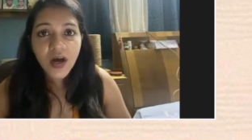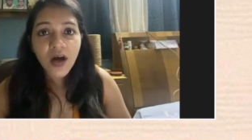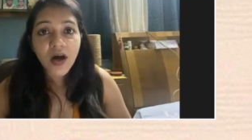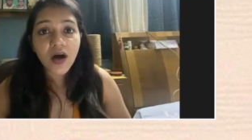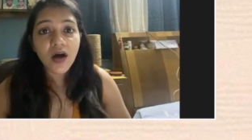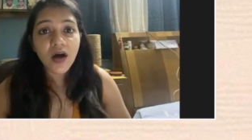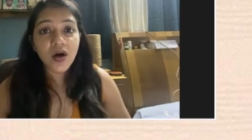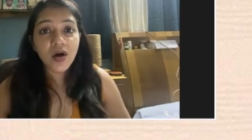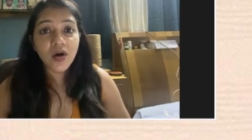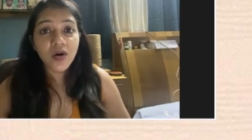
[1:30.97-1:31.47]

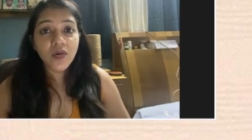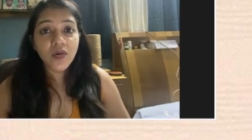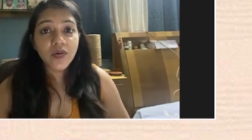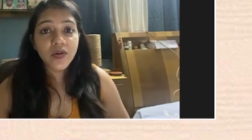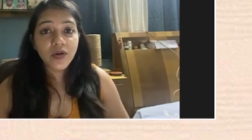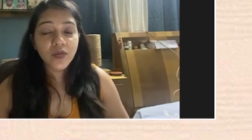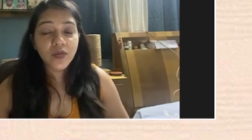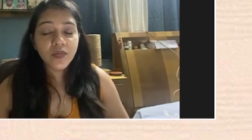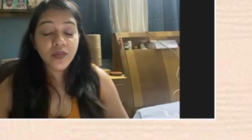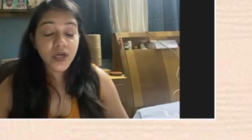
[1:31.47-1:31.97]
you
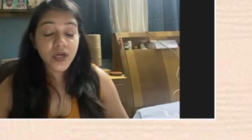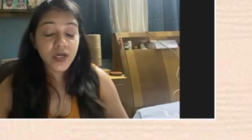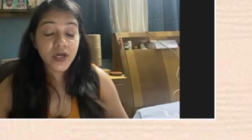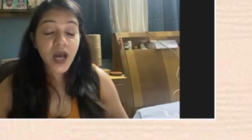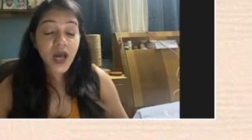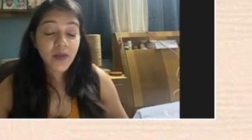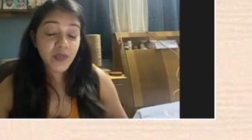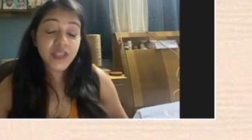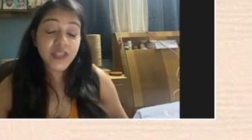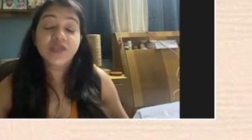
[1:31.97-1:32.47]
know
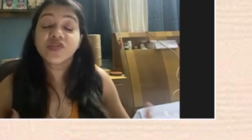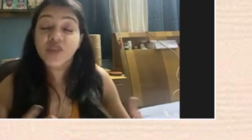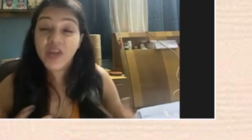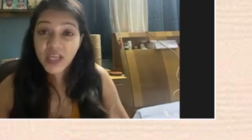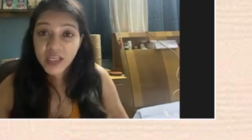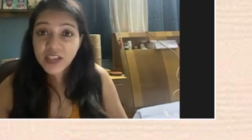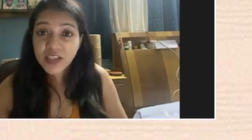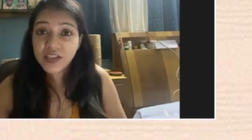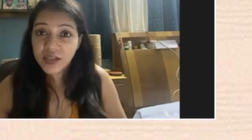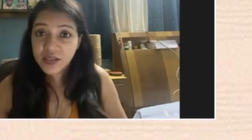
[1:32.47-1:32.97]
i mean
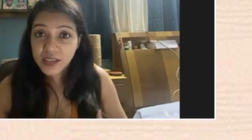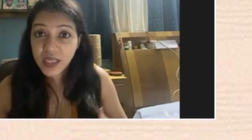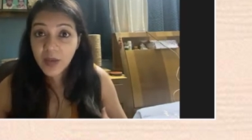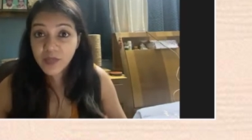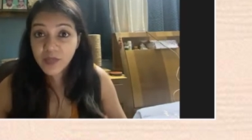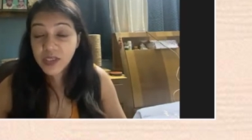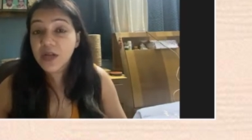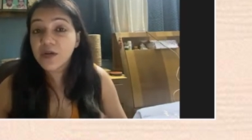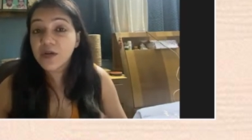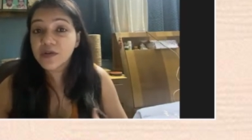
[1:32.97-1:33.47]
strangers
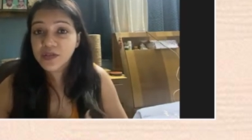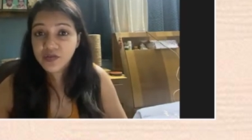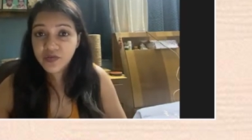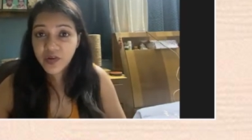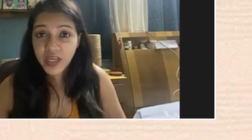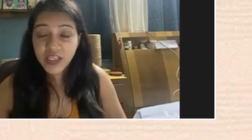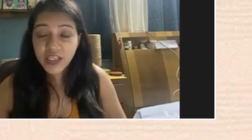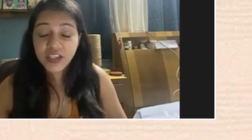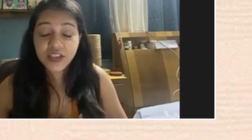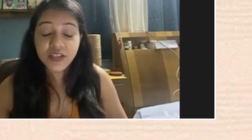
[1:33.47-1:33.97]
absolute
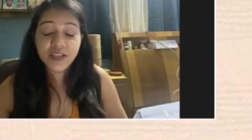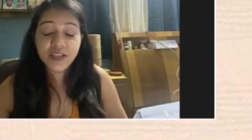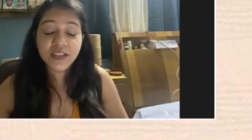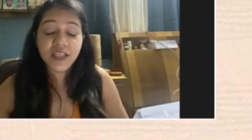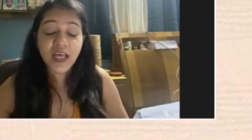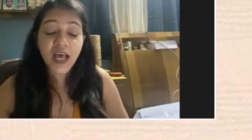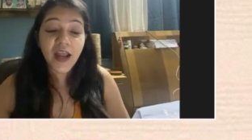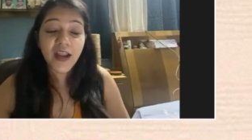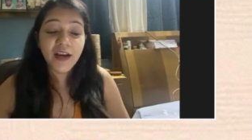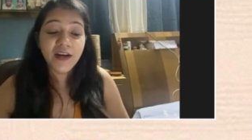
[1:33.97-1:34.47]
strangers
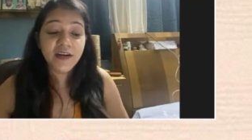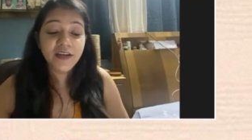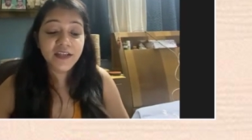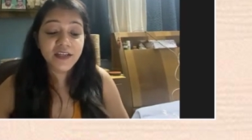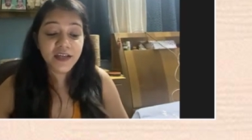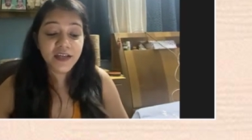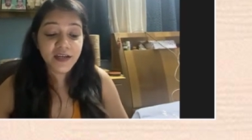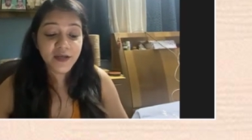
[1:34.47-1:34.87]
and